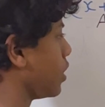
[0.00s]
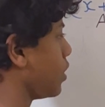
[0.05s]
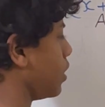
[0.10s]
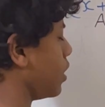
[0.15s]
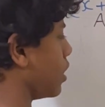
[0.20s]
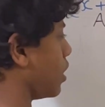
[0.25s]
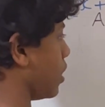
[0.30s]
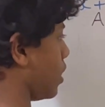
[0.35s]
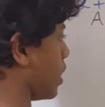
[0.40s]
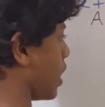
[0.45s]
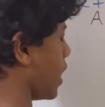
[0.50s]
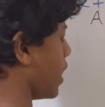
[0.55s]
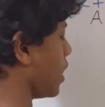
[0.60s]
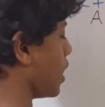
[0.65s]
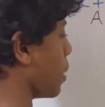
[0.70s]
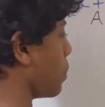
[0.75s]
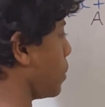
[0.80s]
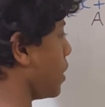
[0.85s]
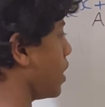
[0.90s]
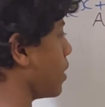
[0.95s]
9
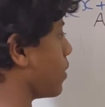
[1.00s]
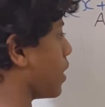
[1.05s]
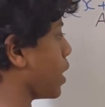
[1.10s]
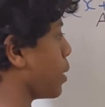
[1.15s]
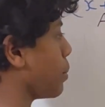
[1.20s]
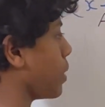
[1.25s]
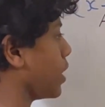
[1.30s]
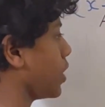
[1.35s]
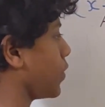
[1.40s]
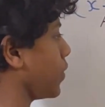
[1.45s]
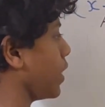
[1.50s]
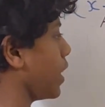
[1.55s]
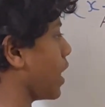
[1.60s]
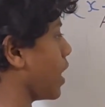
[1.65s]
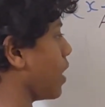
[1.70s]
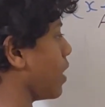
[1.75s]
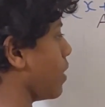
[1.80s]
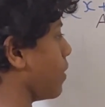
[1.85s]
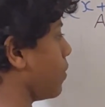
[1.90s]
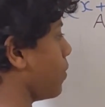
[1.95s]
can be divided by 3
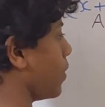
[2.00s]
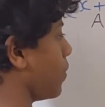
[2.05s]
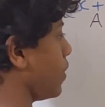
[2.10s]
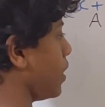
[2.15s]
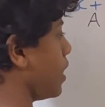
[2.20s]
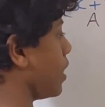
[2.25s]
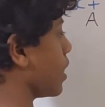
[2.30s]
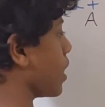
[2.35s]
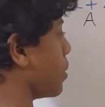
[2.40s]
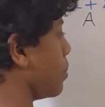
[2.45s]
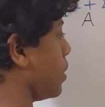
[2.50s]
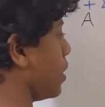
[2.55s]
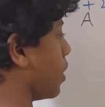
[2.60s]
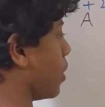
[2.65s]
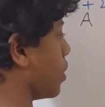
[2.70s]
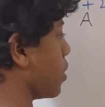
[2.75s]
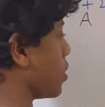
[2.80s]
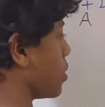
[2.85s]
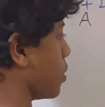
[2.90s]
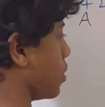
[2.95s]
and 15 can be
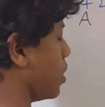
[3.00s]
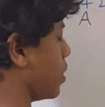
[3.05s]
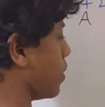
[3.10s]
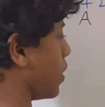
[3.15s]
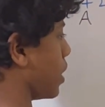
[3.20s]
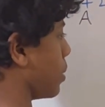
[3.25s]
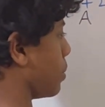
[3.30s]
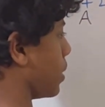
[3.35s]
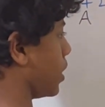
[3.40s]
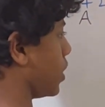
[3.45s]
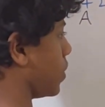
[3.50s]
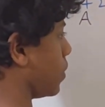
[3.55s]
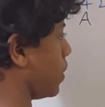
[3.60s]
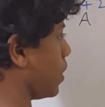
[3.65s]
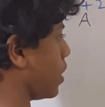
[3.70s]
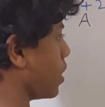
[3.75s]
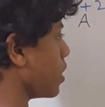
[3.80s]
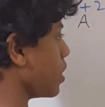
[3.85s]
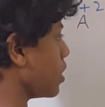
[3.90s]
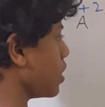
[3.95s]
also divided by
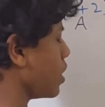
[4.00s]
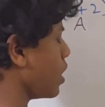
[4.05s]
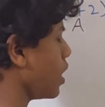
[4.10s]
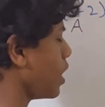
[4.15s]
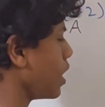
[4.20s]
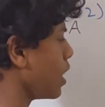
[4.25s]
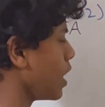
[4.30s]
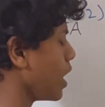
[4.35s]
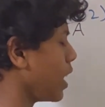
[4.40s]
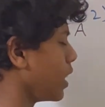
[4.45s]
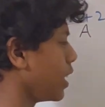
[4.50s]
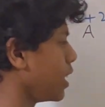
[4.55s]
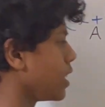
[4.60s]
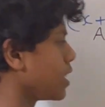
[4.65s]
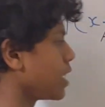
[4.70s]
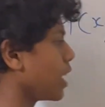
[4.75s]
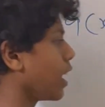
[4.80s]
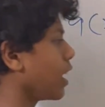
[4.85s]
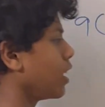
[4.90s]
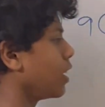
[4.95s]
3. And then
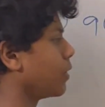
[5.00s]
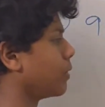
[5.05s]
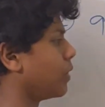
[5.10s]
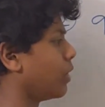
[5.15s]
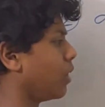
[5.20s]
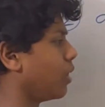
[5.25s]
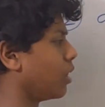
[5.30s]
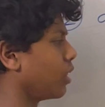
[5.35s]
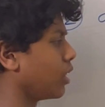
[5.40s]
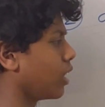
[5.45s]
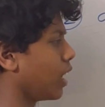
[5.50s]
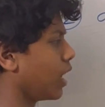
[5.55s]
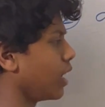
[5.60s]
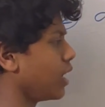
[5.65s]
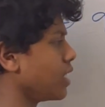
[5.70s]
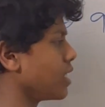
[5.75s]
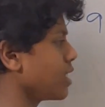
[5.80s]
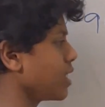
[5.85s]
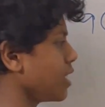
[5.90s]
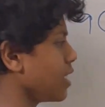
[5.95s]
second of all,
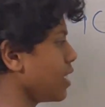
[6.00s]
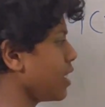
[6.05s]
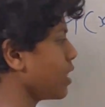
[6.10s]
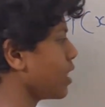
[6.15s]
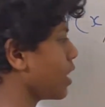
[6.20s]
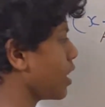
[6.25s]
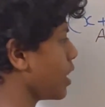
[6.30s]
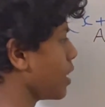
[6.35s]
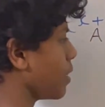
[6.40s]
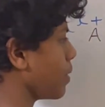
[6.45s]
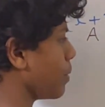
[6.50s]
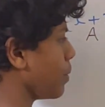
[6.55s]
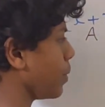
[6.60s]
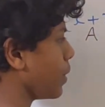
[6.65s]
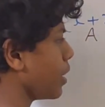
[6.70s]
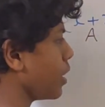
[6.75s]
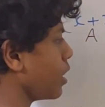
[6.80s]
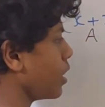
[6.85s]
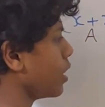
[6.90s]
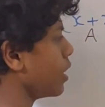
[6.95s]
I see that
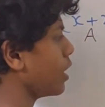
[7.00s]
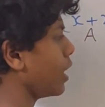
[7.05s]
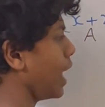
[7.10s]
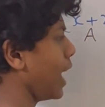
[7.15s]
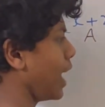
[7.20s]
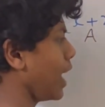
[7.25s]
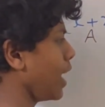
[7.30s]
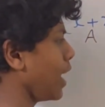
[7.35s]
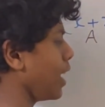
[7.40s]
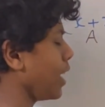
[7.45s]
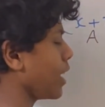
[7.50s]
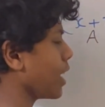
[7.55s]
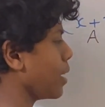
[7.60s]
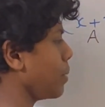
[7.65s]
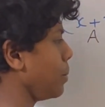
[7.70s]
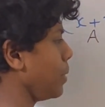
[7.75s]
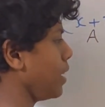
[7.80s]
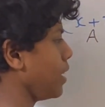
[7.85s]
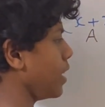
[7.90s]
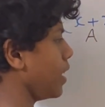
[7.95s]
a
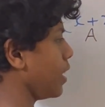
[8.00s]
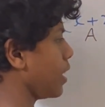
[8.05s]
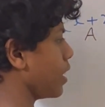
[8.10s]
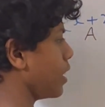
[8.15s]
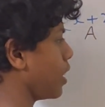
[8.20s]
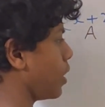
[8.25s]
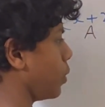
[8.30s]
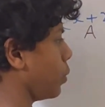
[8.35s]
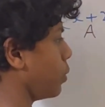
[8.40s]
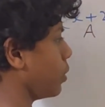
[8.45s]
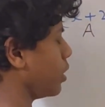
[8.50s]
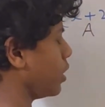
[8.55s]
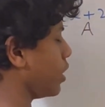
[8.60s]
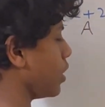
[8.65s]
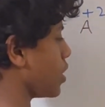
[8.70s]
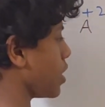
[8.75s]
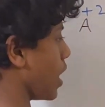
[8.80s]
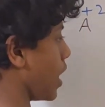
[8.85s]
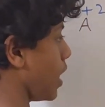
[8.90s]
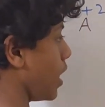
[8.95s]
can be taken out.
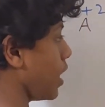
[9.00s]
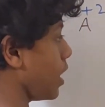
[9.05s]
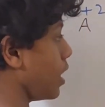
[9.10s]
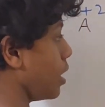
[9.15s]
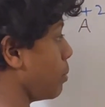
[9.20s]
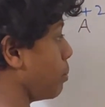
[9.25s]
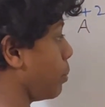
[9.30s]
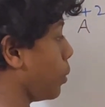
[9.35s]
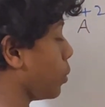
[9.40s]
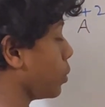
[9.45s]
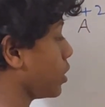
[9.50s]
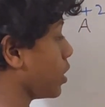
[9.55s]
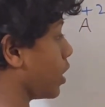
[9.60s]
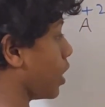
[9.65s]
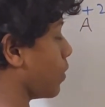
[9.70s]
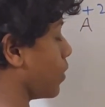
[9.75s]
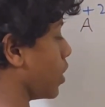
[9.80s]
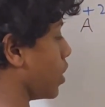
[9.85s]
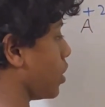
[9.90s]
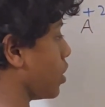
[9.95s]
There's a in both
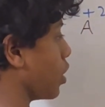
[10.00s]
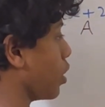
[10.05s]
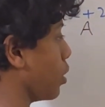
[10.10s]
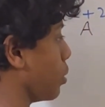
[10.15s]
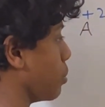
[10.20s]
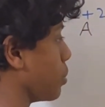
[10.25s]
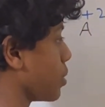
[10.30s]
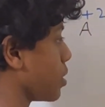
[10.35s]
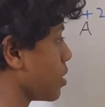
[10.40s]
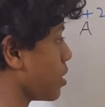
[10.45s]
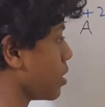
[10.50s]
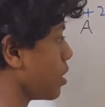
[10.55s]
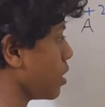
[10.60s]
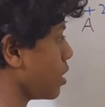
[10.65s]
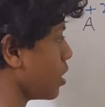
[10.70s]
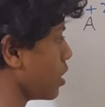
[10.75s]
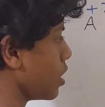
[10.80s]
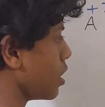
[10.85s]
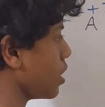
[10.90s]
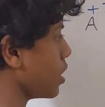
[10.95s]
of our terms.
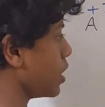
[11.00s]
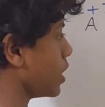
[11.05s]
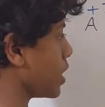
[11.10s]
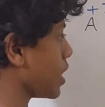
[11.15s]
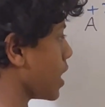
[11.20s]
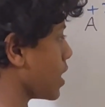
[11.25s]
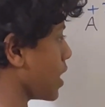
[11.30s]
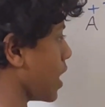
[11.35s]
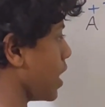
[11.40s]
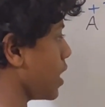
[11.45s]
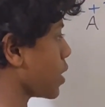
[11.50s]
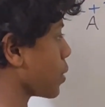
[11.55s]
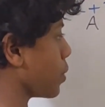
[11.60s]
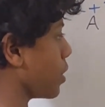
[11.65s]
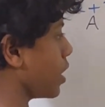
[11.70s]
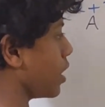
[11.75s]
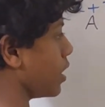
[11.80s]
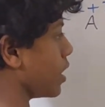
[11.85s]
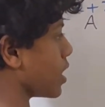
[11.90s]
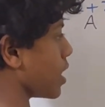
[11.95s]
This has a
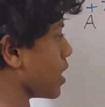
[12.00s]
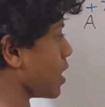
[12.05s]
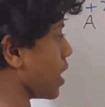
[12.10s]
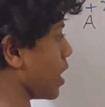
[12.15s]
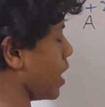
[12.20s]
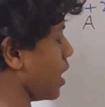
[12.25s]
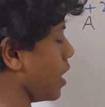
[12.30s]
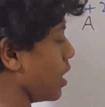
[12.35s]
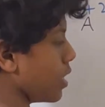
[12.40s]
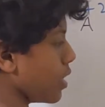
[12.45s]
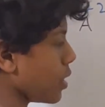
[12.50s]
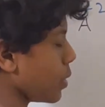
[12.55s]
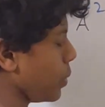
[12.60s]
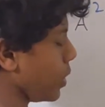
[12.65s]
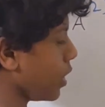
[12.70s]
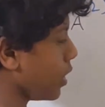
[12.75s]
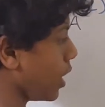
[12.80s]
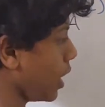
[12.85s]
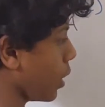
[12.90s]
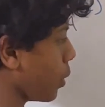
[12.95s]
squared and this has a, so we
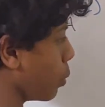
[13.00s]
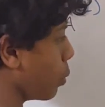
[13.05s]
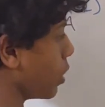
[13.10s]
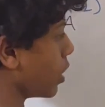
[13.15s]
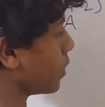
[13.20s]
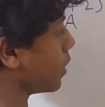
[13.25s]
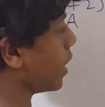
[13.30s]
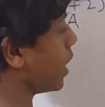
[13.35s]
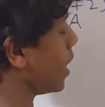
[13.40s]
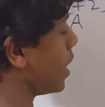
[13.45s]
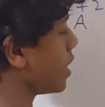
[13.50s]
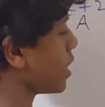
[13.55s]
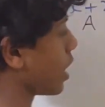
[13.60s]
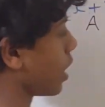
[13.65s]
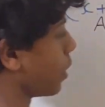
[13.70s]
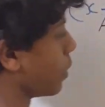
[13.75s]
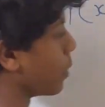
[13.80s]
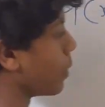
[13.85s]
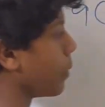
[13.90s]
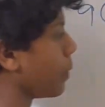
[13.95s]
can take one of the a's
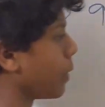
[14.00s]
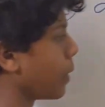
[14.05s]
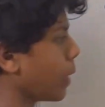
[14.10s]
out.